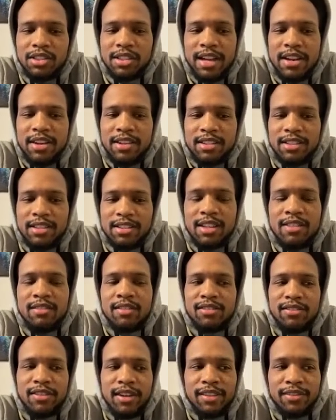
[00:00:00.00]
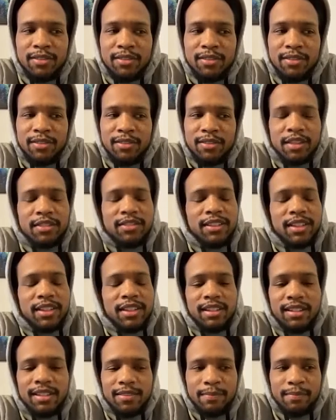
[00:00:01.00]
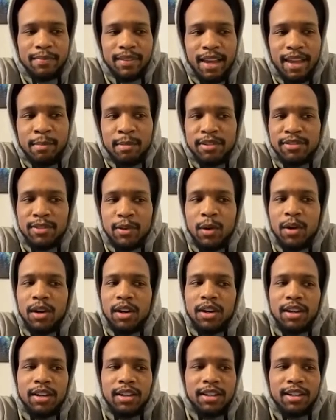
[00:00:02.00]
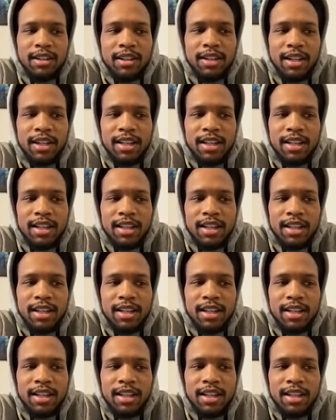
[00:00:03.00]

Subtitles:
Anderson Silva fight Forrest Griffin, and before,